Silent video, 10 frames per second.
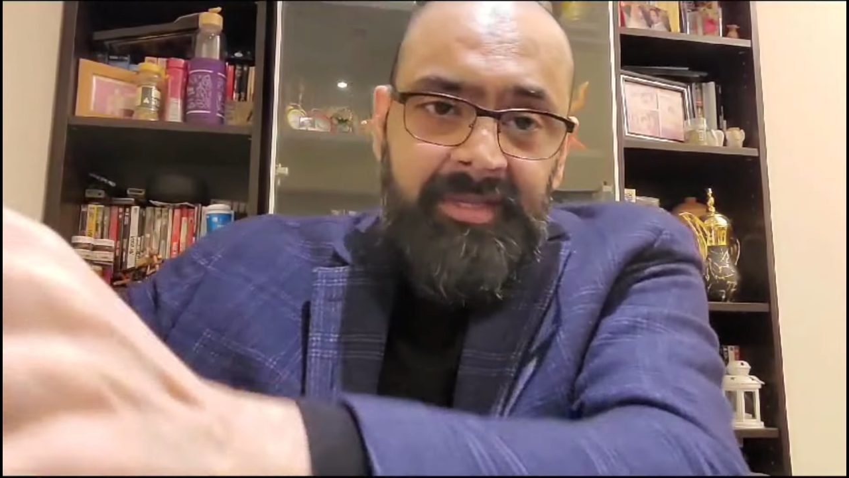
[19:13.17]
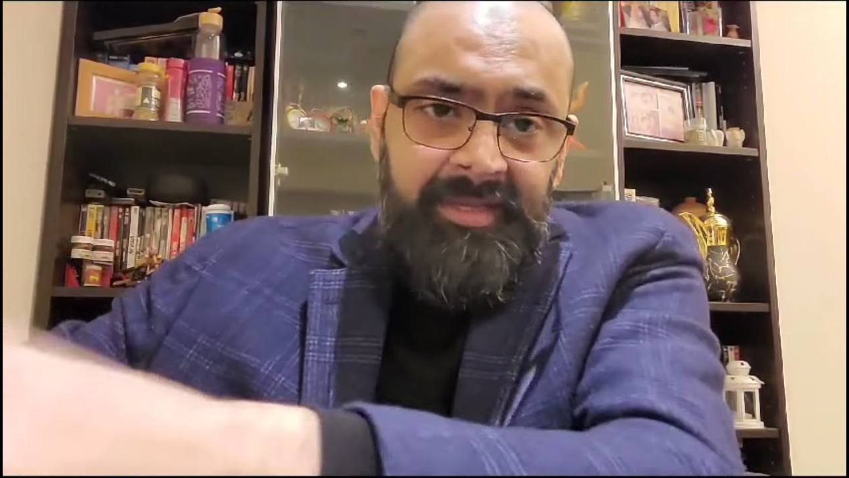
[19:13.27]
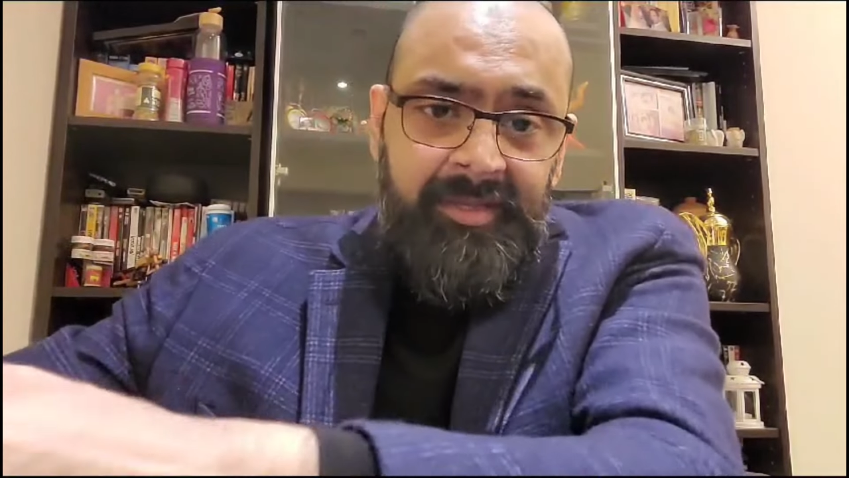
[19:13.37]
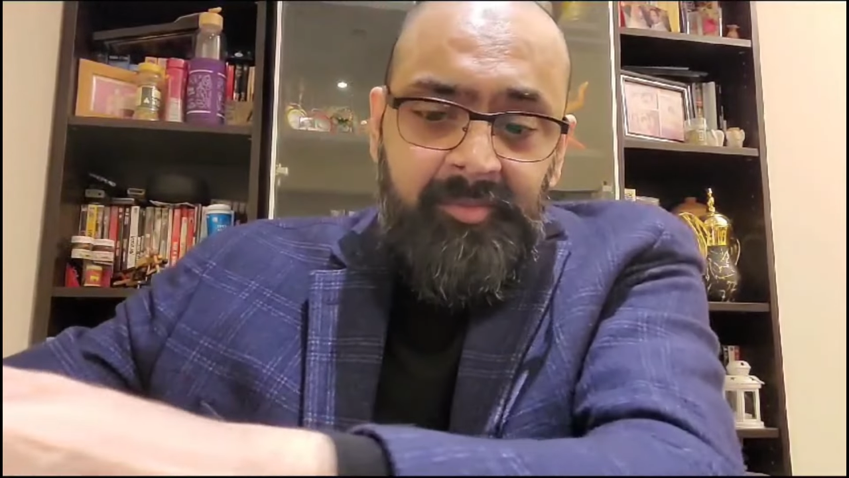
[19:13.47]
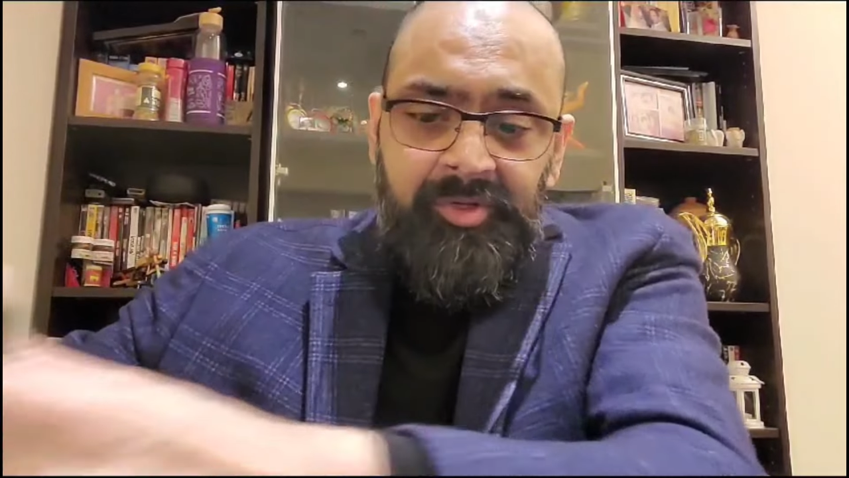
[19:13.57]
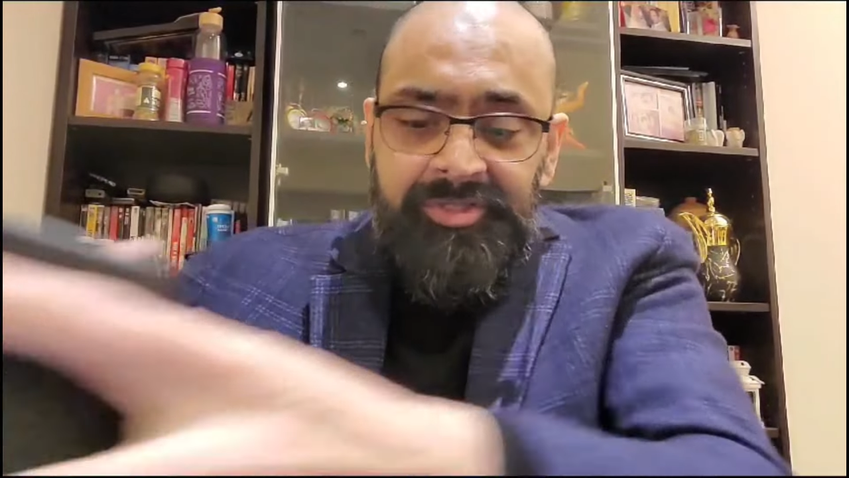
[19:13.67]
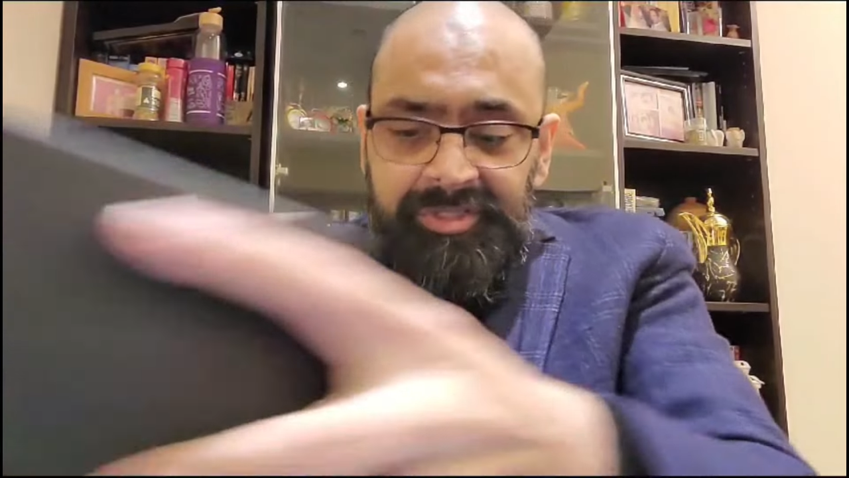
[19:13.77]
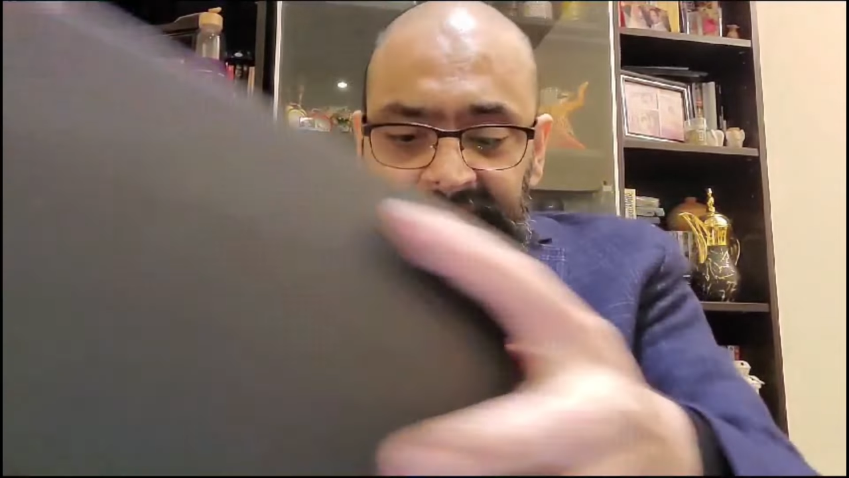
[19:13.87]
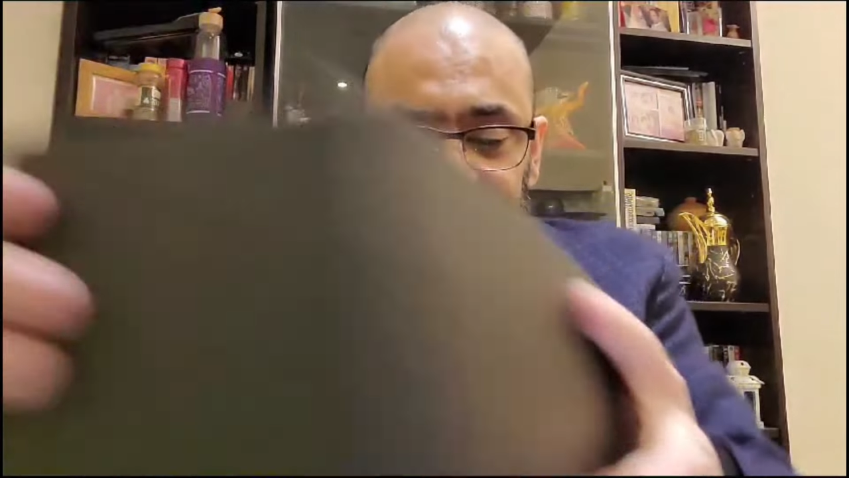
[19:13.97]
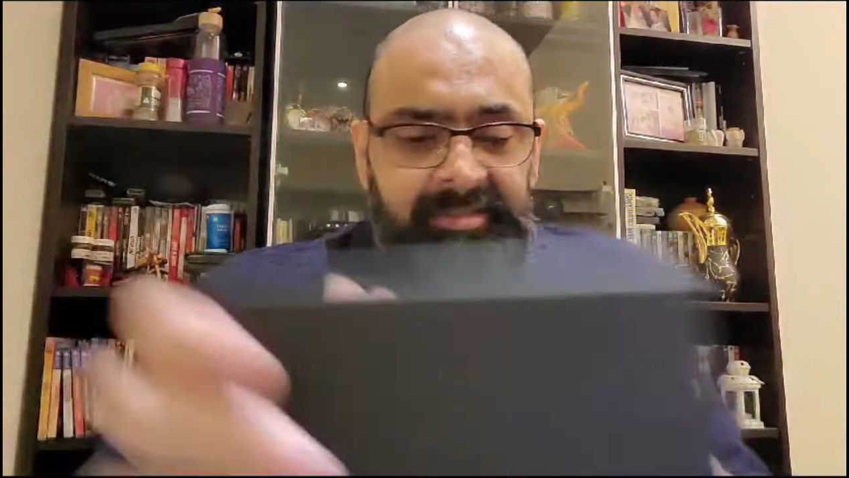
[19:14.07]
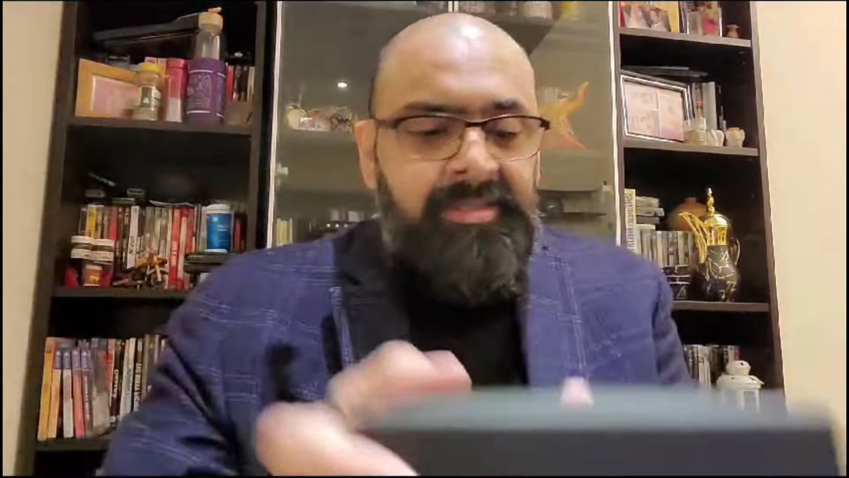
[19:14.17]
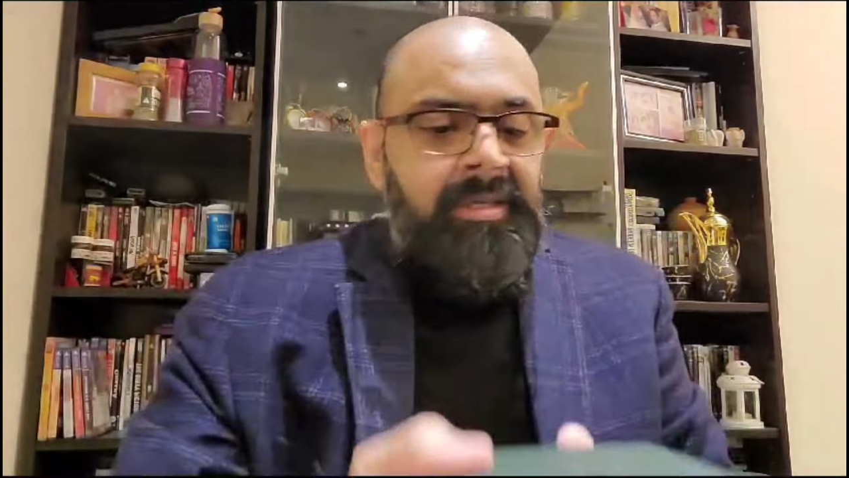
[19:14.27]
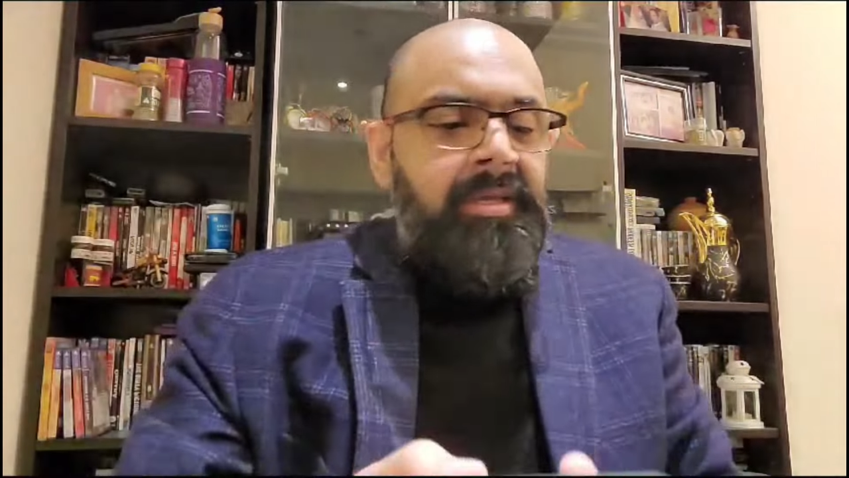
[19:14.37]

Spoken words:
Hayan Merchant is,